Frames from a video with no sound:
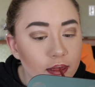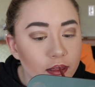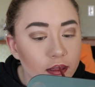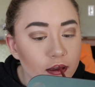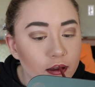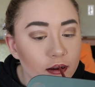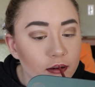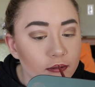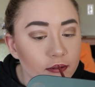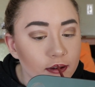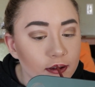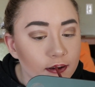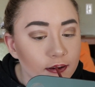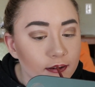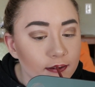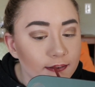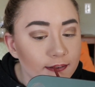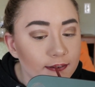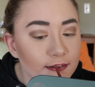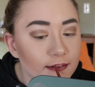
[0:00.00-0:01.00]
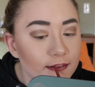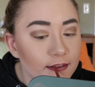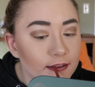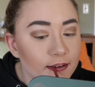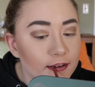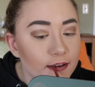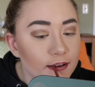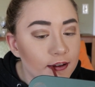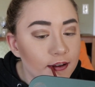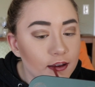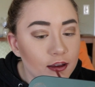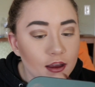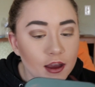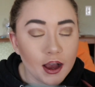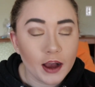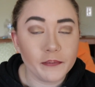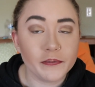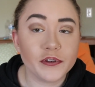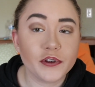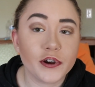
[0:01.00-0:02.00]
There we go.
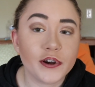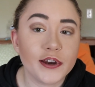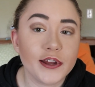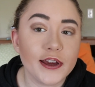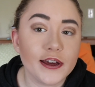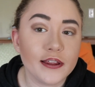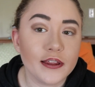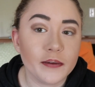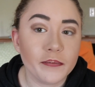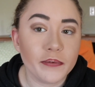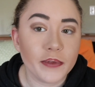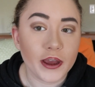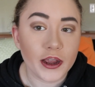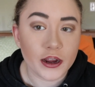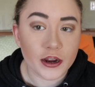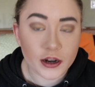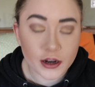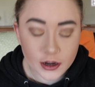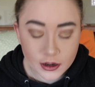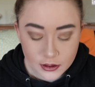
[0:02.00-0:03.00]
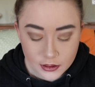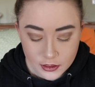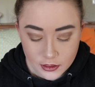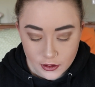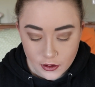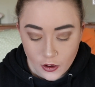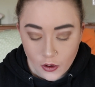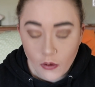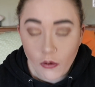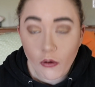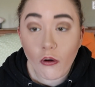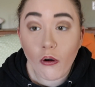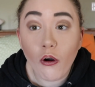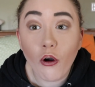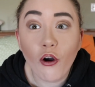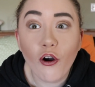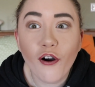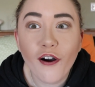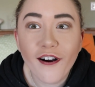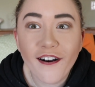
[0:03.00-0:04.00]
I'm starting to get lip liner.
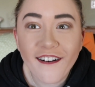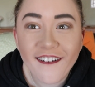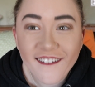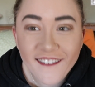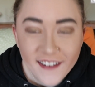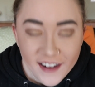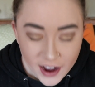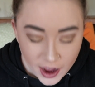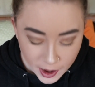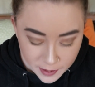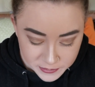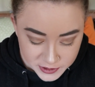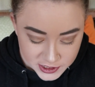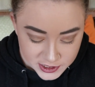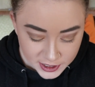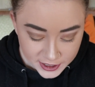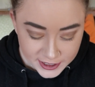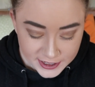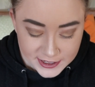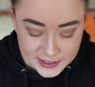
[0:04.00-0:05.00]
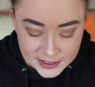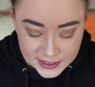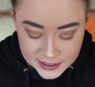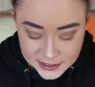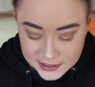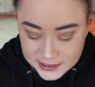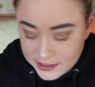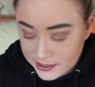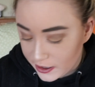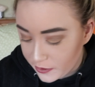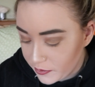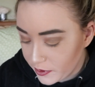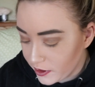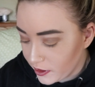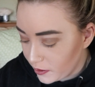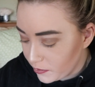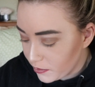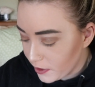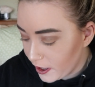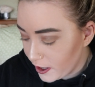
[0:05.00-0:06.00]
I'm starting to understand what
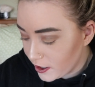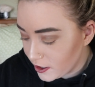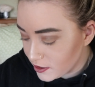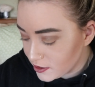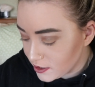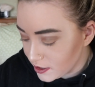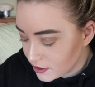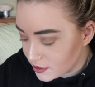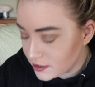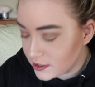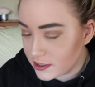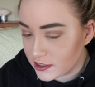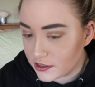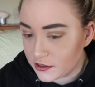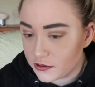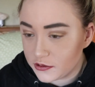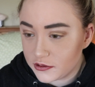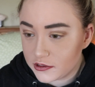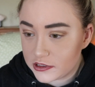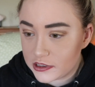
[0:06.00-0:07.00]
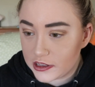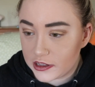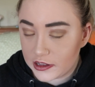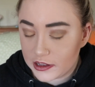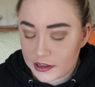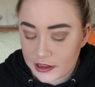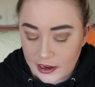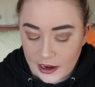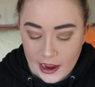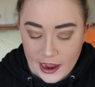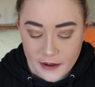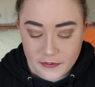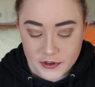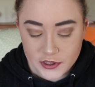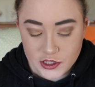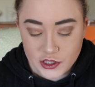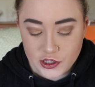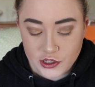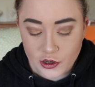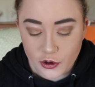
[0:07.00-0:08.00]
lip liner does too. Like, I was
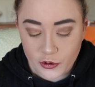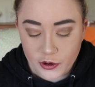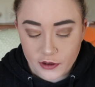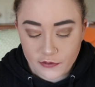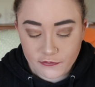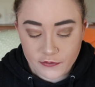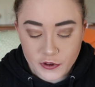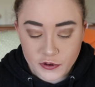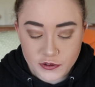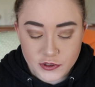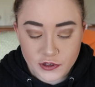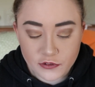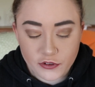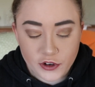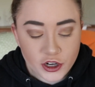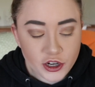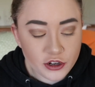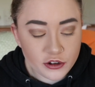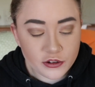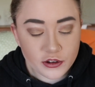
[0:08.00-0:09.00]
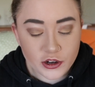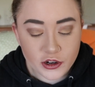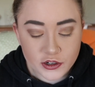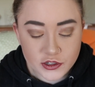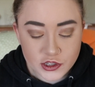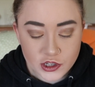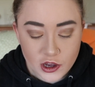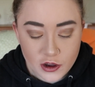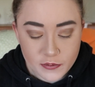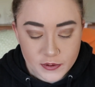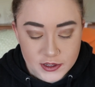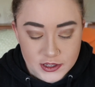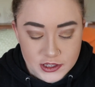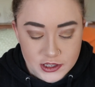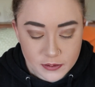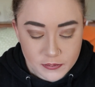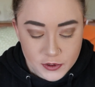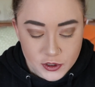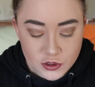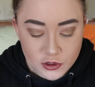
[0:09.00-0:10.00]
so confused a few years ago when
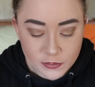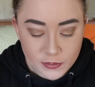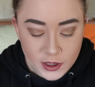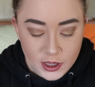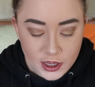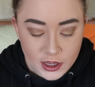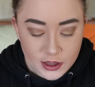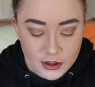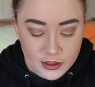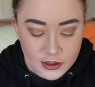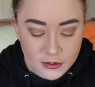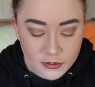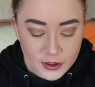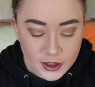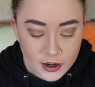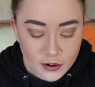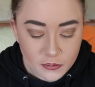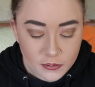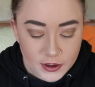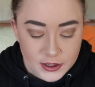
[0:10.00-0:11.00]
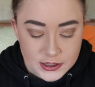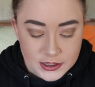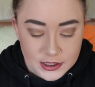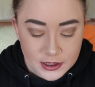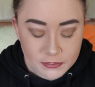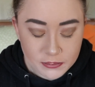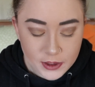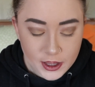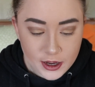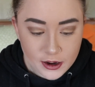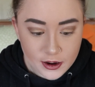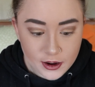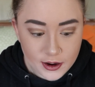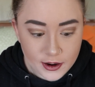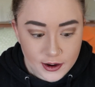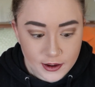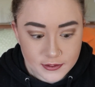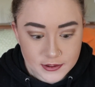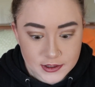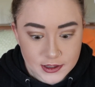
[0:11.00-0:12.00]
someone told me, they were like, what's lip liner? And
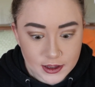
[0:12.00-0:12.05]
I was